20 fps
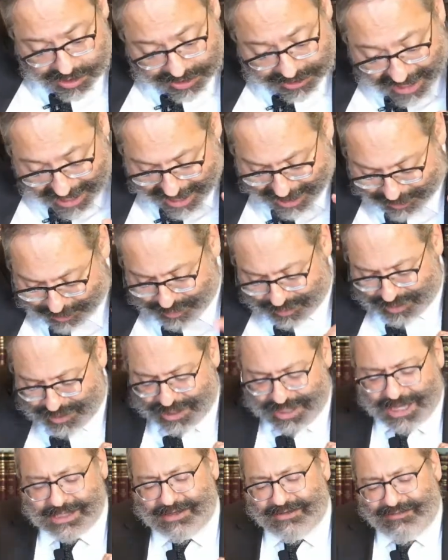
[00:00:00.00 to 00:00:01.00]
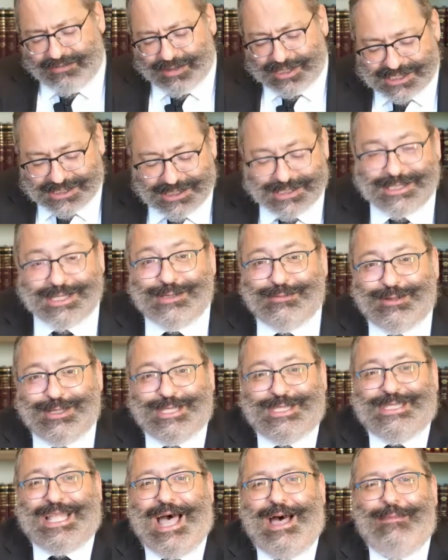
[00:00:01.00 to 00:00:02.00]
Tam, the Kesef Mishnah says, what
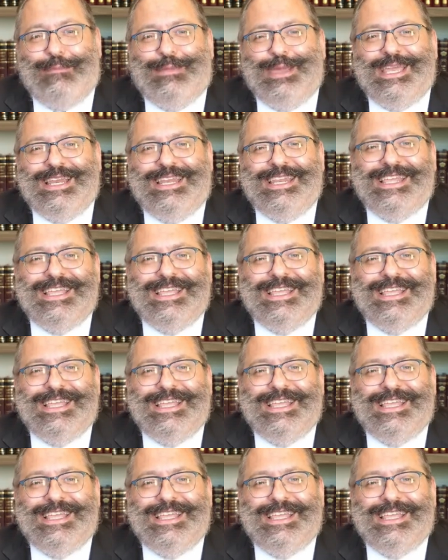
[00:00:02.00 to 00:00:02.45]
does Tam mean?